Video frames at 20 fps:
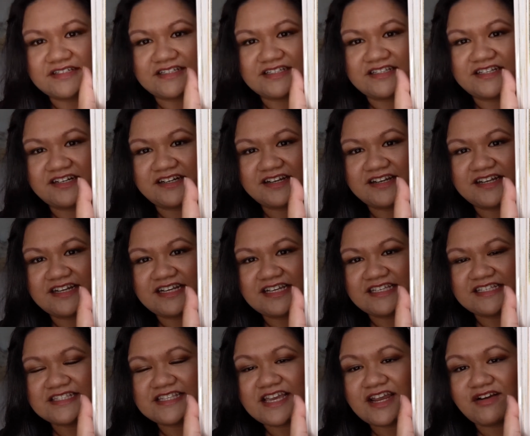and they're cutting
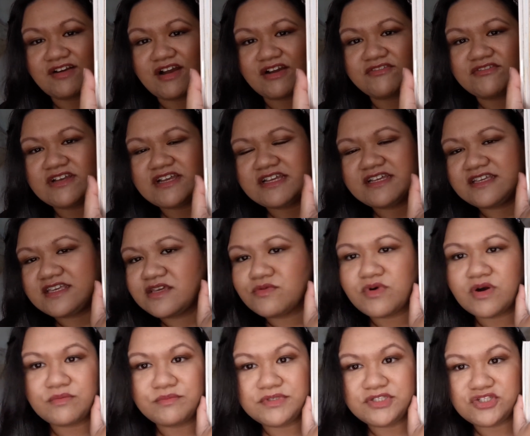his hair off, he
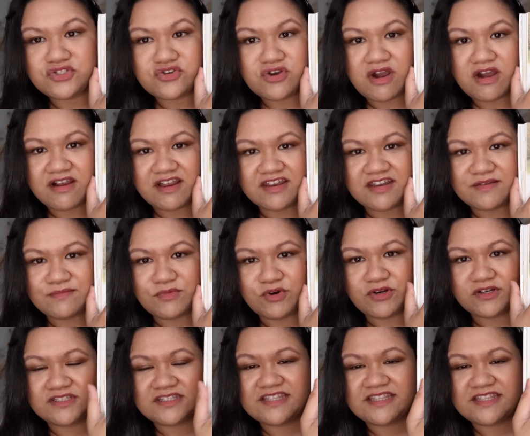won't be strong anymore.